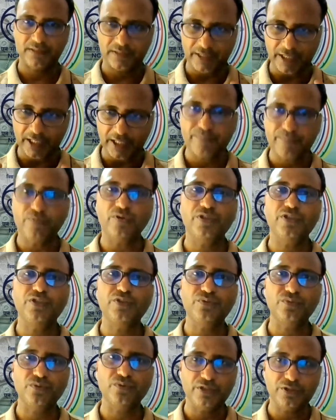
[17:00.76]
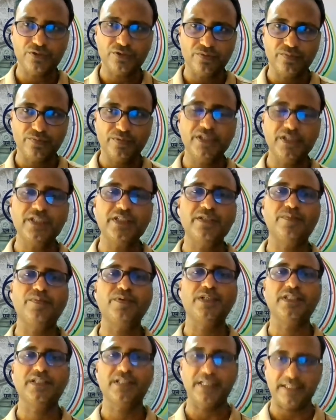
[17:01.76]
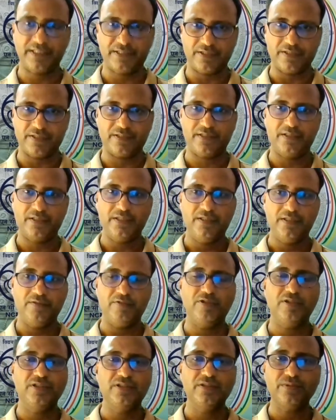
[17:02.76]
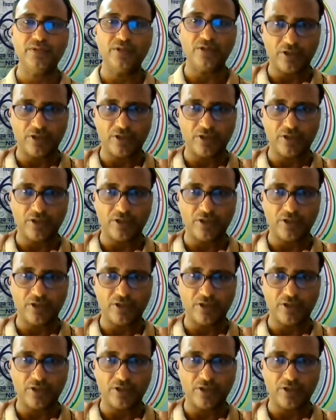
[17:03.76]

Therefore, you should visit different sections. It will give you